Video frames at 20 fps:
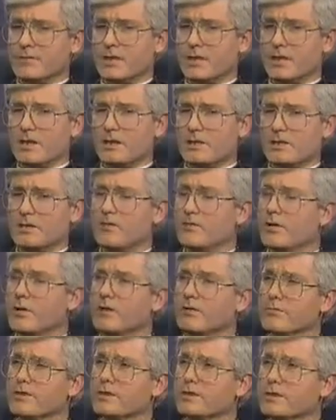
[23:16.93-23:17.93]
he has no
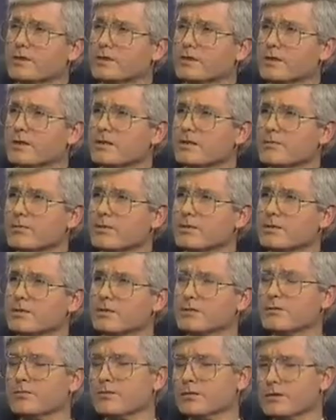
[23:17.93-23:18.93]
right really to tell us what to
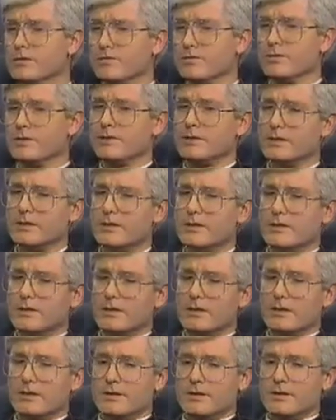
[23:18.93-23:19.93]
do. We, we,
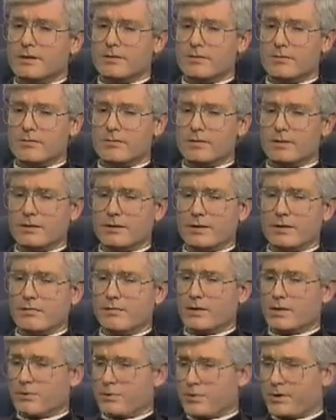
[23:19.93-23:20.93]
we, uh,
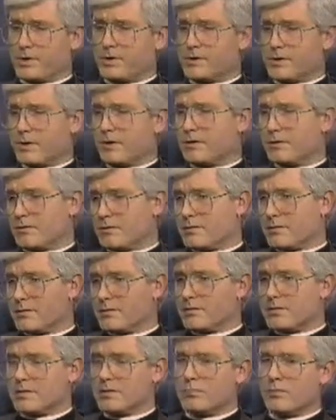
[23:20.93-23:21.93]
we appreciate
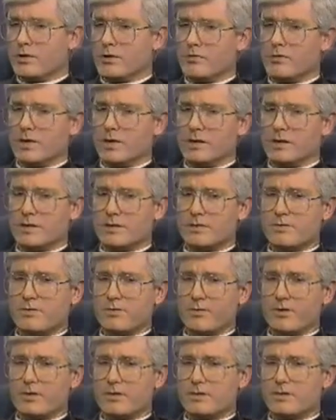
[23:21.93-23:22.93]
uh, somewhat what he does
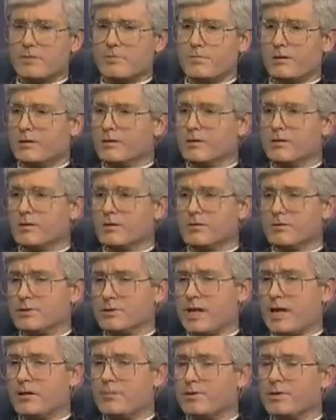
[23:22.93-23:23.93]
for us, but there
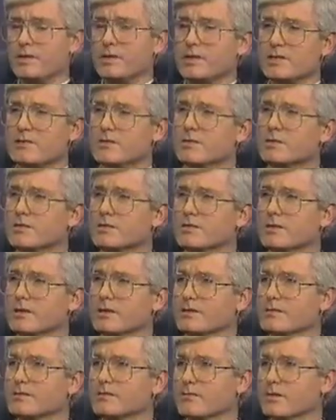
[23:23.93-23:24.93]
can't be any strings
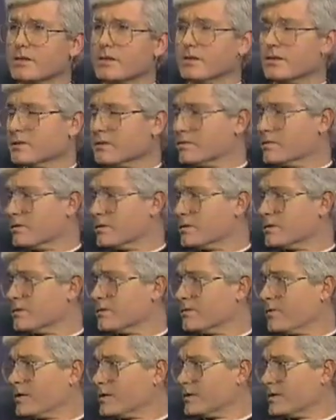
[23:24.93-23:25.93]
attached to what he does for us.
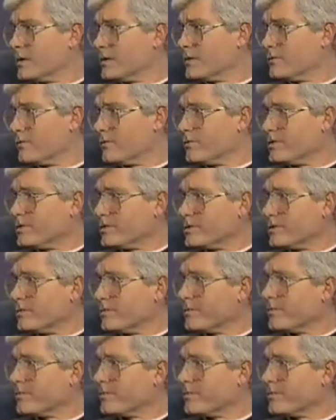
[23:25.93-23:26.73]
Brother Kelly, what would you say?